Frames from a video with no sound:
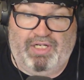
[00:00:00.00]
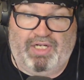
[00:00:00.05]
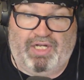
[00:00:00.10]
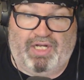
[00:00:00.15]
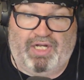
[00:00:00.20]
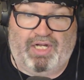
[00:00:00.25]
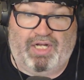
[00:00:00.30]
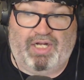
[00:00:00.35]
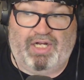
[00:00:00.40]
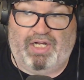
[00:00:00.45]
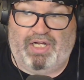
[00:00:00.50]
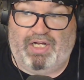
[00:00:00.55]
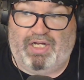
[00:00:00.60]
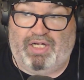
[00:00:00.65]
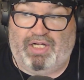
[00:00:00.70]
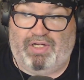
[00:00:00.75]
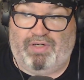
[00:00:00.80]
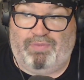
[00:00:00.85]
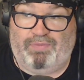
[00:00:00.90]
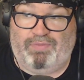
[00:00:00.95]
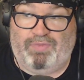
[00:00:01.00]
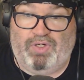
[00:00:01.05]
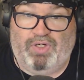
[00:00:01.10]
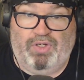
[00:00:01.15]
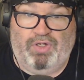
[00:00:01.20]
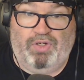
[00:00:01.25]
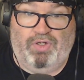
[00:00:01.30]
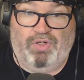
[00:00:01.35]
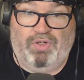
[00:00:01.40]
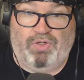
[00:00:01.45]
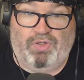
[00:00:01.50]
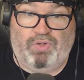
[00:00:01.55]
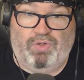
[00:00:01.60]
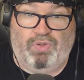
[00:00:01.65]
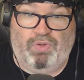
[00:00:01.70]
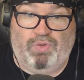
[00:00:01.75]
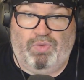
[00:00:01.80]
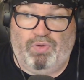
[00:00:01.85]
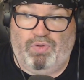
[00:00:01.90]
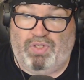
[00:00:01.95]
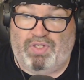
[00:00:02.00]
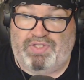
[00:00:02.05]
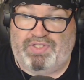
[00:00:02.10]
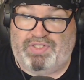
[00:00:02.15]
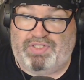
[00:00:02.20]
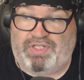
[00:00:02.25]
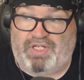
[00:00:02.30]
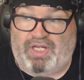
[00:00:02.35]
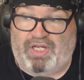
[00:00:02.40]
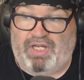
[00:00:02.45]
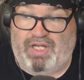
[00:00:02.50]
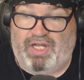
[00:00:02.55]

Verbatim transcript: Um, who, let's see.